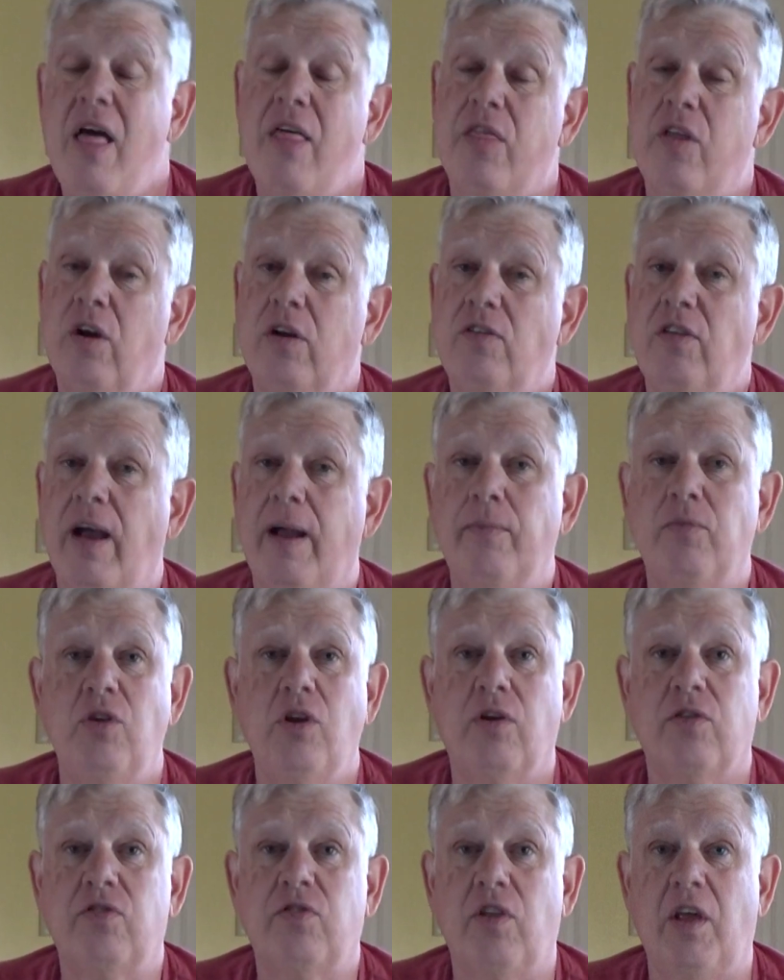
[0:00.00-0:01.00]
there are times when
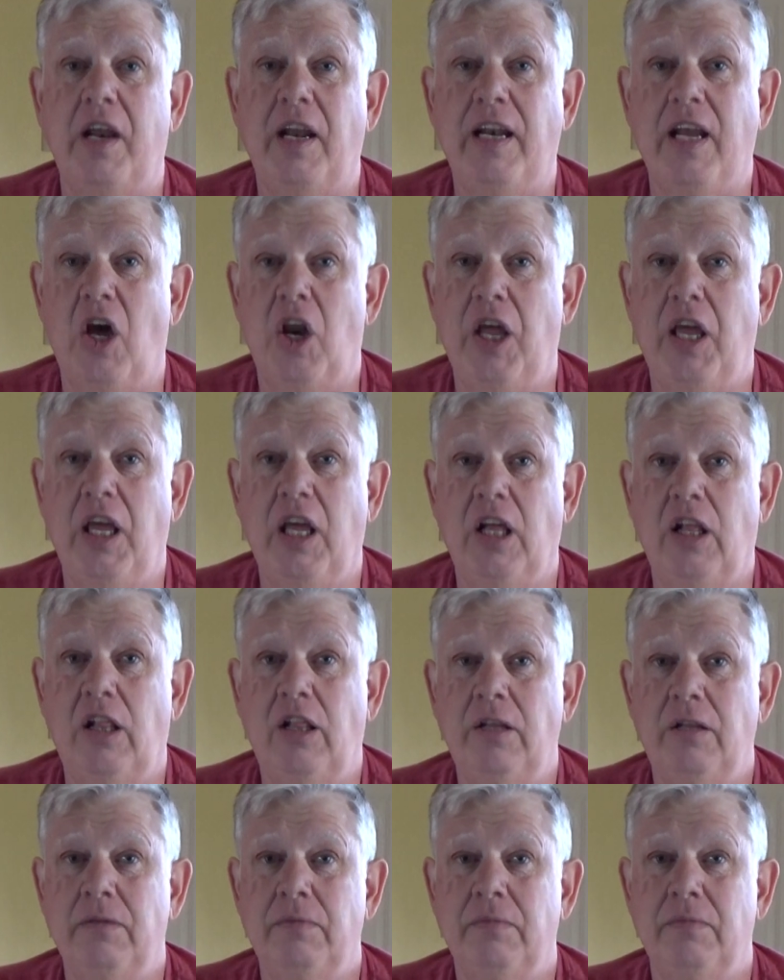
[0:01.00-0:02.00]
you're sledding down a
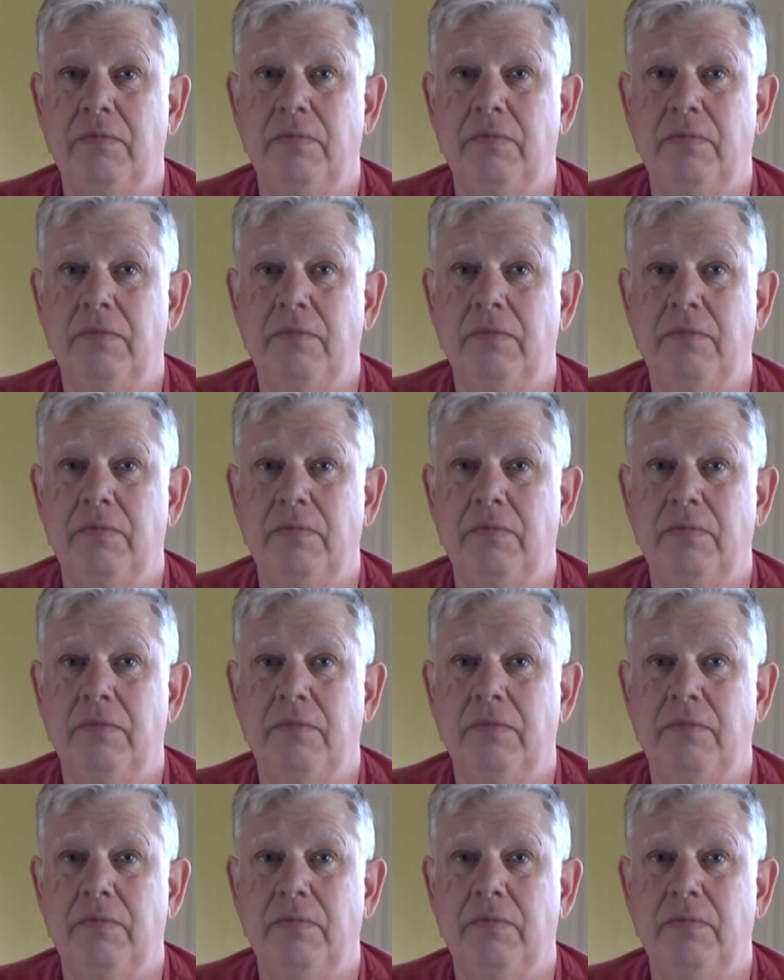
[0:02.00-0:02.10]
hill,